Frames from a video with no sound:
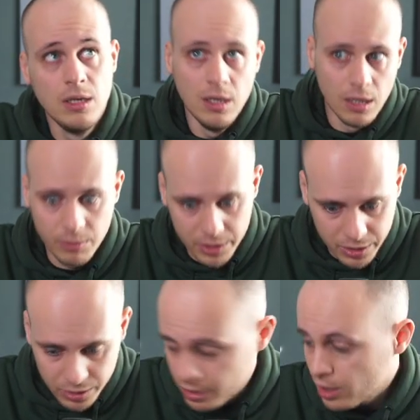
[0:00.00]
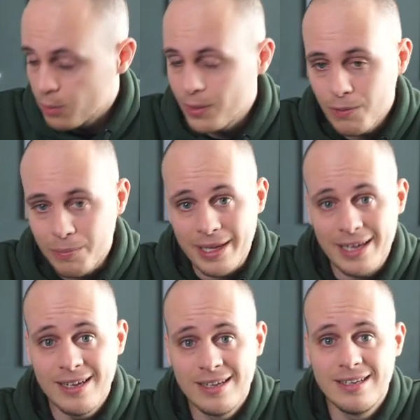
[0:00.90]
I wonder who, will
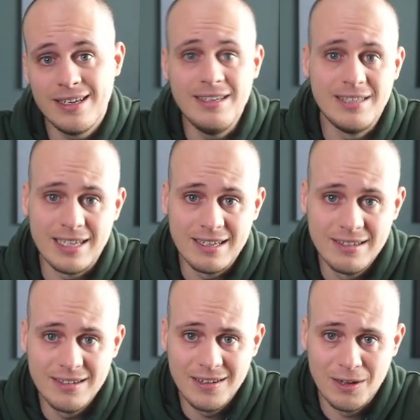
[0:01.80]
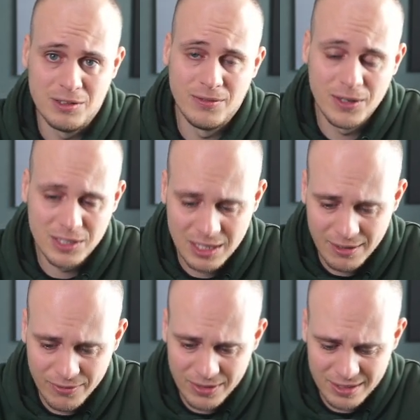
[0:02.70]
be eating loads of hot
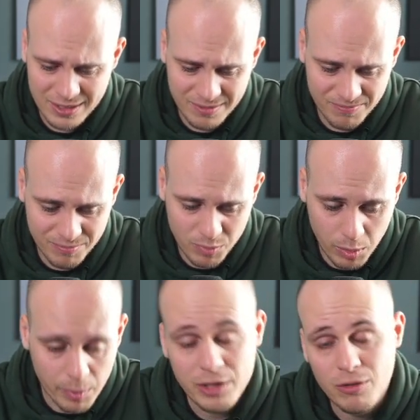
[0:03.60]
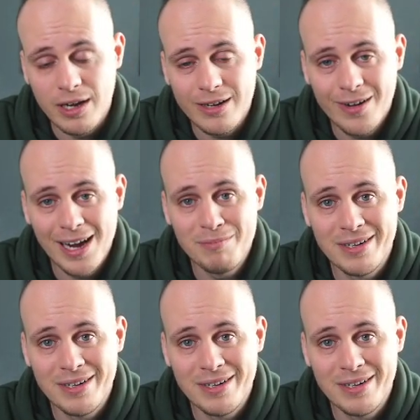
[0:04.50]
stuff and probably crying on camera.